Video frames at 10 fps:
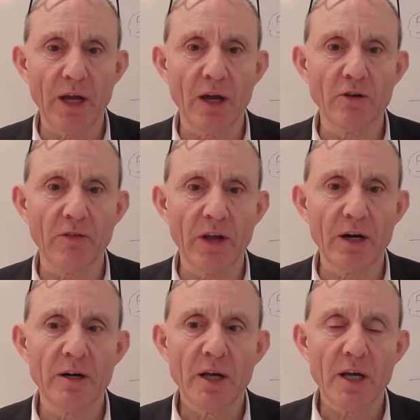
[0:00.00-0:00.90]
the
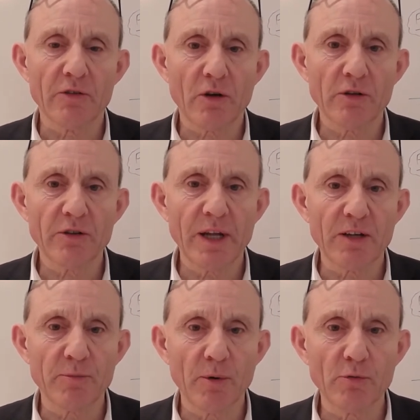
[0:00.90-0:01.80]
air is constantly
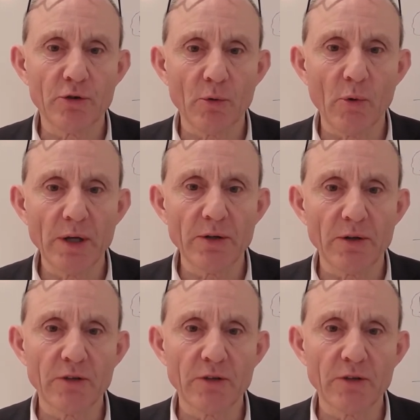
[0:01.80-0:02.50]
exposed to wind.